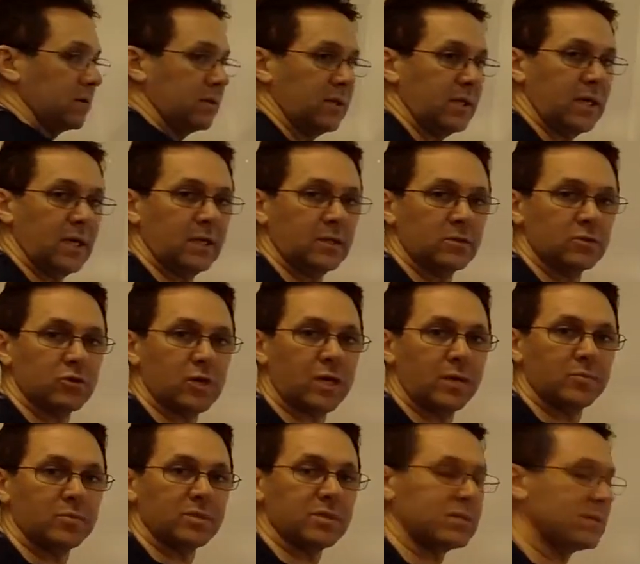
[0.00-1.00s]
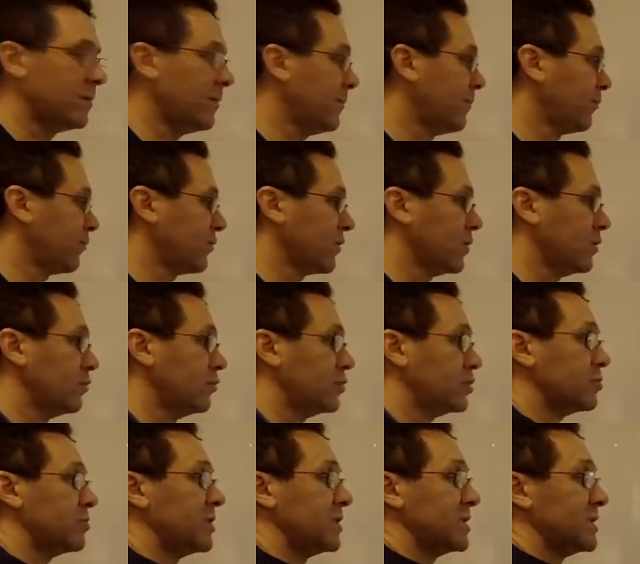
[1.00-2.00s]
The n drops,
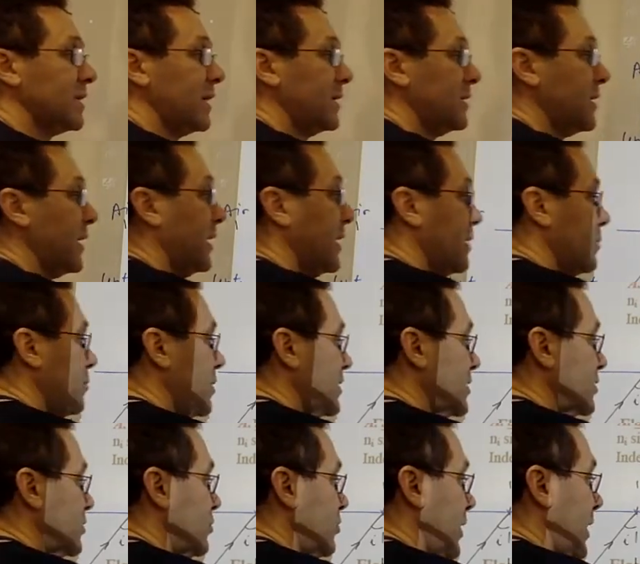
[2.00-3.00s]
which means sine theta must